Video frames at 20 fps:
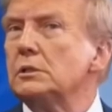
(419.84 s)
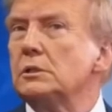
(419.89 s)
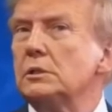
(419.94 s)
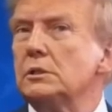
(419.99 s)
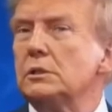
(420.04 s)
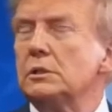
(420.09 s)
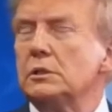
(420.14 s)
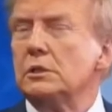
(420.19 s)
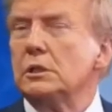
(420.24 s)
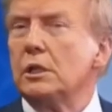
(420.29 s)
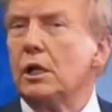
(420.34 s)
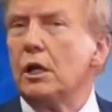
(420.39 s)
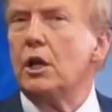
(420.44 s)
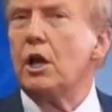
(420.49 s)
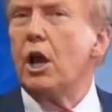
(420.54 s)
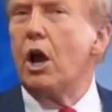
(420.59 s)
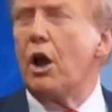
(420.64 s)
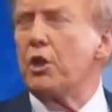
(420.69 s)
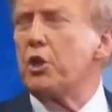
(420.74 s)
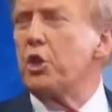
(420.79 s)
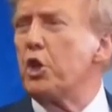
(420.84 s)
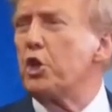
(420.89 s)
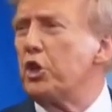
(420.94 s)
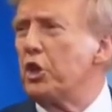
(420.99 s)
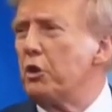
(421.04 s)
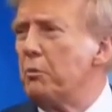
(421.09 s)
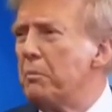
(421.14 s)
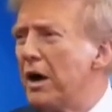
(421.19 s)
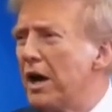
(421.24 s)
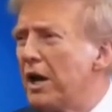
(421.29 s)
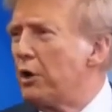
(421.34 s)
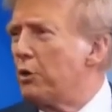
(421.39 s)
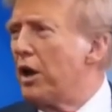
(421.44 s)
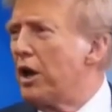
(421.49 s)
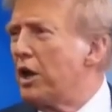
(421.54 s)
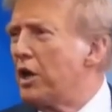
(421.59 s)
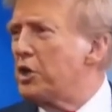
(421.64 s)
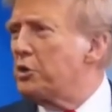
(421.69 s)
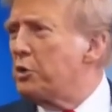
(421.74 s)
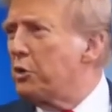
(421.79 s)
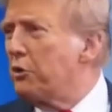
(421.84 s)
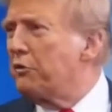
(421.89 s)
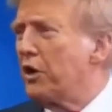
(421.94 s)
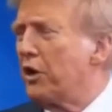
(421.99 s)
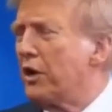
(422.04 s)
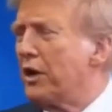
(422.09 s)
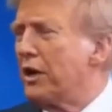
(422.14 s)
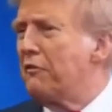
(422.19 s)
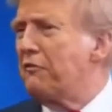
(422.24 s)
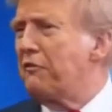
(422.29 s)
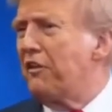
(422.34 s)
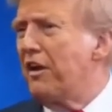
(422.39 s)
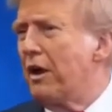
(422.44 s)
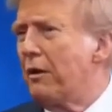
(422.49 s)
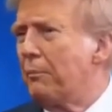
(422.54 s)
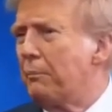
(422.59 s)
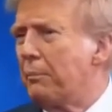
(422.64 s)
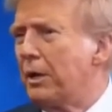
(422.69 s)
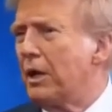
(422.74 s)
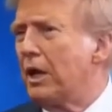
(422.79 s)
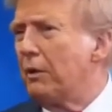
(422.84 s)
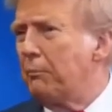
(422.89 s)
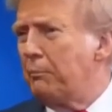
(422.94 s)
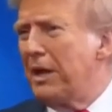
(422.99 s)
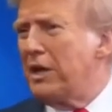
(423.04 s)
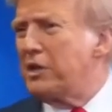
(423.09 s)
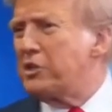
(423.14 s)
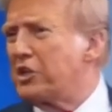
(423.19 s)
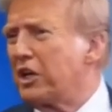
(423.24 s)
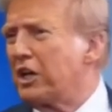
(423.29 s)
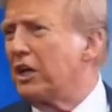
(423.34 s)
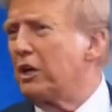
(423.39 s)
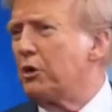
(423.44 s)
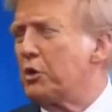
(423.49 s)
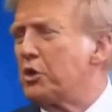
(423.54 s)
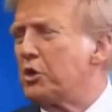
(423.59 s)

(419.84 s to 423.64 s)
Prepared. No, I thought the moderators were very unfair, but it basically was